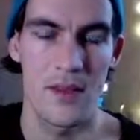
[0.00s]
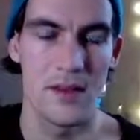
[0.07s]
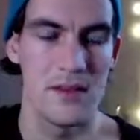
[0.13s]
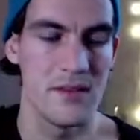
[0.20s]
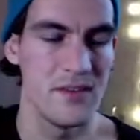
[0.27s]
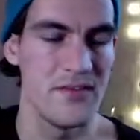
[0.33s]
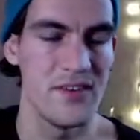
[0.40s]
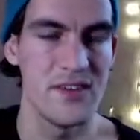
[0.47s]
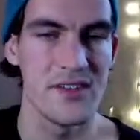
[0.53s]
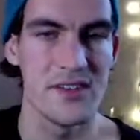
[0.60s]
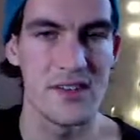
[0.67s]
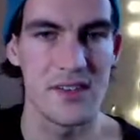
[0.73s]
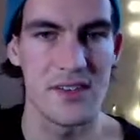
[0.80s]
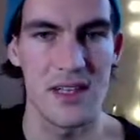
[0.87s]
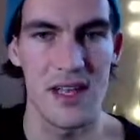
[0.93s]
The
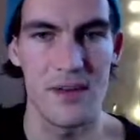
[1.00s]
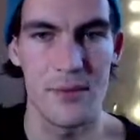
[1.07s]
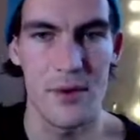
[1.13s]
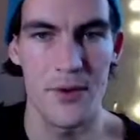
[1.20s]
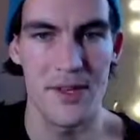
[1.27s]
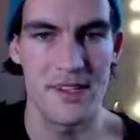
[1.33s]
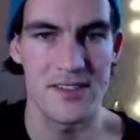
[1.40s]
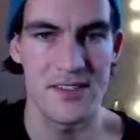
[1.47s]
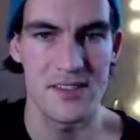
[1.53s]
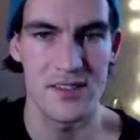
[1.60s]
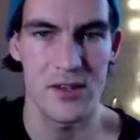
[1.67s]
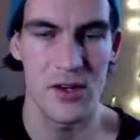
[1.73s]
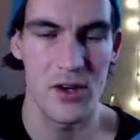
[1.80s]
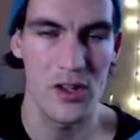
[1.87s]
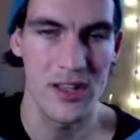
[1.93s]
physics library is
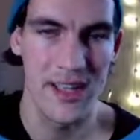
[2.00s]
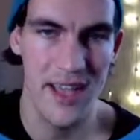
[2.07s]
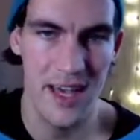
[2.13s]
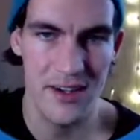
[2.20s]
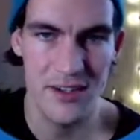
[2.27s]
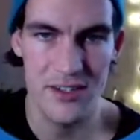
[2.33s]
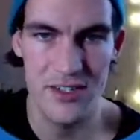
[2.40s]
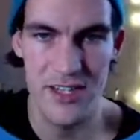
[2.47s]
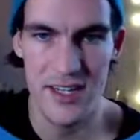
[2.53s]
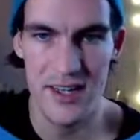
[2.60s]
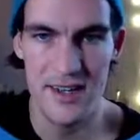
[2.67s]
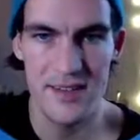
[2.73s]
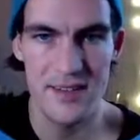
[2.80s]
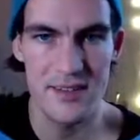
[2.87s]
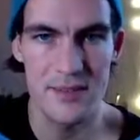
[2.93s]
called
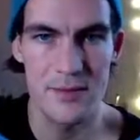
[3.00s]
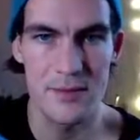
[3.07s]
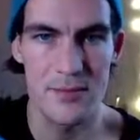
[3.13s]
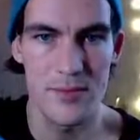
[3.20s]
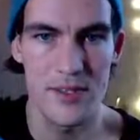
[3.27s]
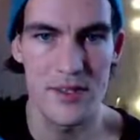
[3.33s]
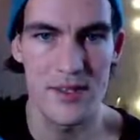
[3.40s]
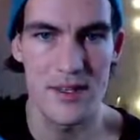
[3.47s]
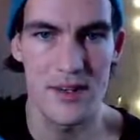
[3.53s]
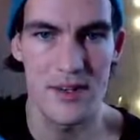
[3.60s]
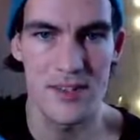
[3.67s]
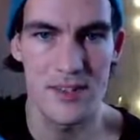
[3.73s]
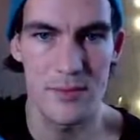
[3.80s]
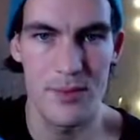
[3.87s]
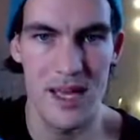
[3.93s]
Cannon.js, but there
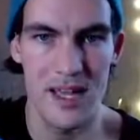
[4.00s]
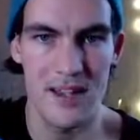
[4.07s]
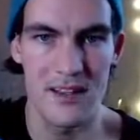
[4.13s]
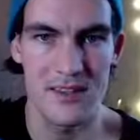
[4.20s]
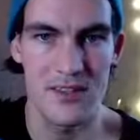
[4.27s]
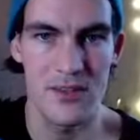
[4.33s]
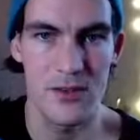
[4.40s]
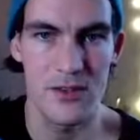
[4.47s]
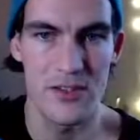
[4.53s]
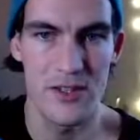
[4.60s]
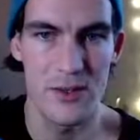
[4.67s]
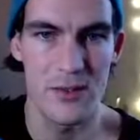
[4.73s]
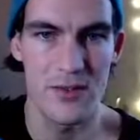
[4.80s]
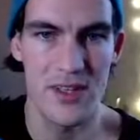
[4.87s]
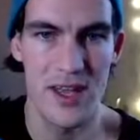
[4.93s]
is a package called
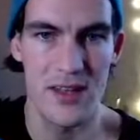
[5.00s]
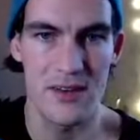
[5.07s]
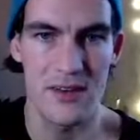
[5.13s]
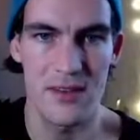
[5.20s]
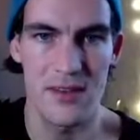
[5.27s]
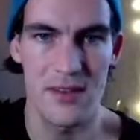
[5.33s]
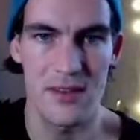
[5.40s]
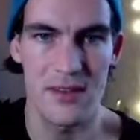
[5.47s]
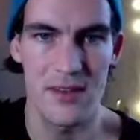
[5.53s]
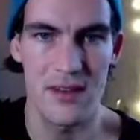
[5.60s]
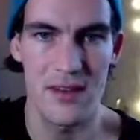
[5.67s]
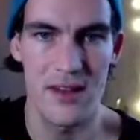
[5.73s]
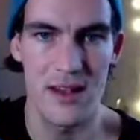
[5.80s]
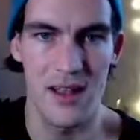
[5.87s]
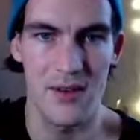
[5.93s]
use Cannon that
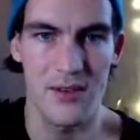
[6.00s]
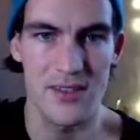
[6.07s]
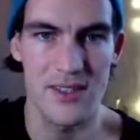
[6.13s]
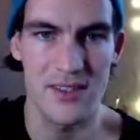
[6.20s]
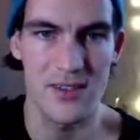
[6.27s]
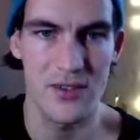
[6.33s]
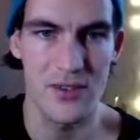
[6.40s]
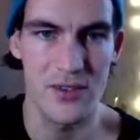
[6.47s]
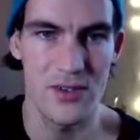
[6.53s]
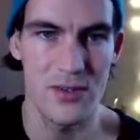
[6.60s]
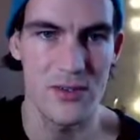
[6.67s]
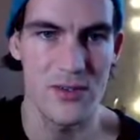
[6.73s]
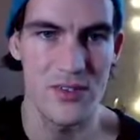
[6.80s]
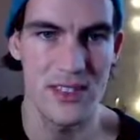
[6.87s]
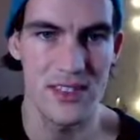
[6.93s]
allows us to
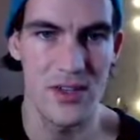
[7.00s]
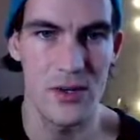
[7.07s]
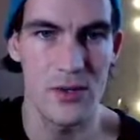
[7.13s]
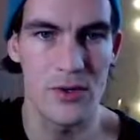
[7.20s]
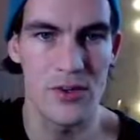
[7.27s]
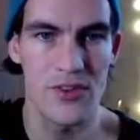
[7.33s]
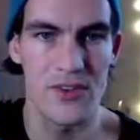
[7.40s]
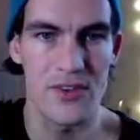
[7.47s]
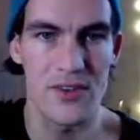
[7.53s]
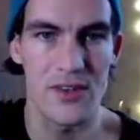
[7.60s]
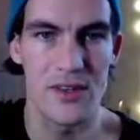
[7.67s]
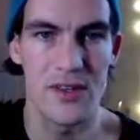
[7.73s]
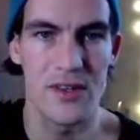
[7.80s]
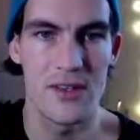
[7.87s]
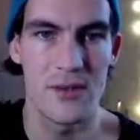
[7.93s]
use these hooks
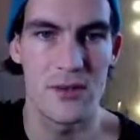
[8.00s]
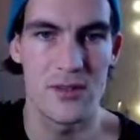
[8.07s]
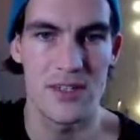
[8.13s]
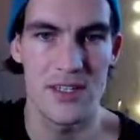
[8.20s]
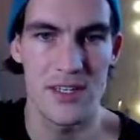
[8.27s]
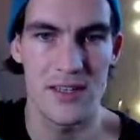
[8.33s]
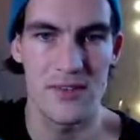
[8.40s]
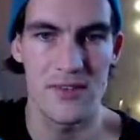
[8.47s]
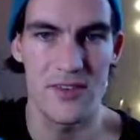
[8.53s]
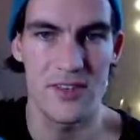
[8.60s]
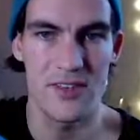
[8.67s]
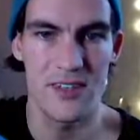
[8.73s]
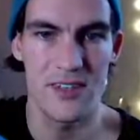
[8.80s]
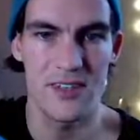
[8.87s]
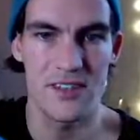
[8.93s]
to inject
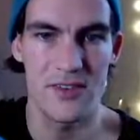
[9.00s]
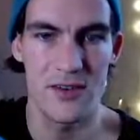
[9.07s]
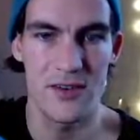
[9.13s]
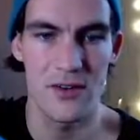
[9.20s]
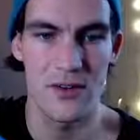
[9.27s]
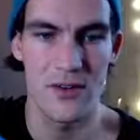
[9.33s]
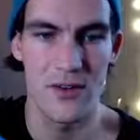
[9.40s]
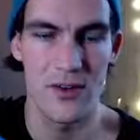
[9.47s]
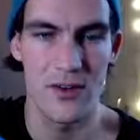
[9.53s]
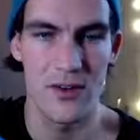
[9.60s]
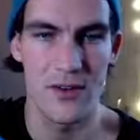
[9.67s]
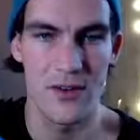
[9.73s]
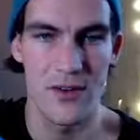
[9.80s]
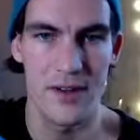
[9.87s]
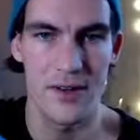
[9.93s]
physics on
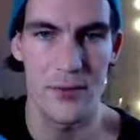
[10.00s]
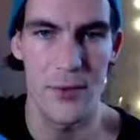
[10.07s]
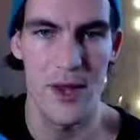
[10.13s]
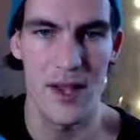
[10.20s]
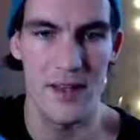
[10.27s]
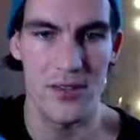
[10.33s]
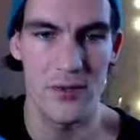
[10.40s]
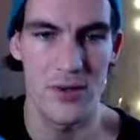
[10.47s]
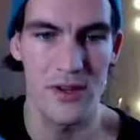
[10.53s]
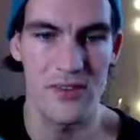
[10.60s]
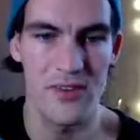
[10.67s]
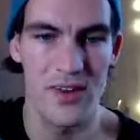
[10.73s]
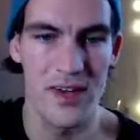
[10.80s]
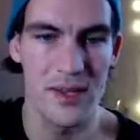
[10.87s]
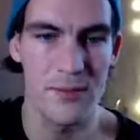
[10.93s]
our React 3
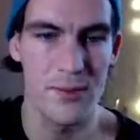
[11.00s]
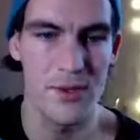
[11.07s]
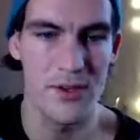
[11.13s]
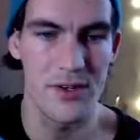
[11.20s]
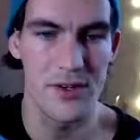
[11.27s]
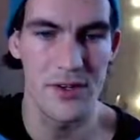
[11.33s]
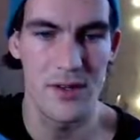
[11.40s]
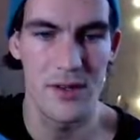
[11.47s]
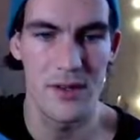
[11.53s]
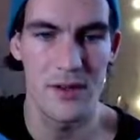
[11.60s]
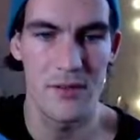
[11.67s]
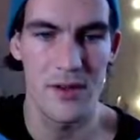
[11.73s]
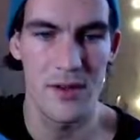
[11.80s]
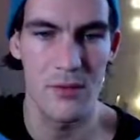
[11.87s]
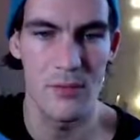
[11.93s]
fiber
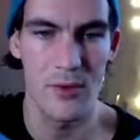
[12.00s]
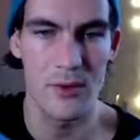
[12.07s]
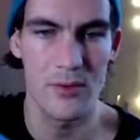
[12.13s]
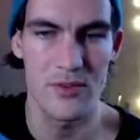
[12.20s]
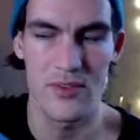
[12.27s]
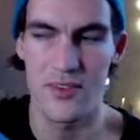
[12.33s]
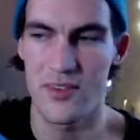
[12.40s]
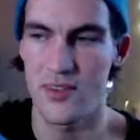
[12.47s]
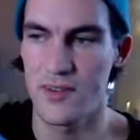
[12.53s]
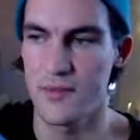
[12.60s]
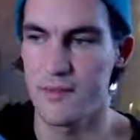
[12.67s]
components.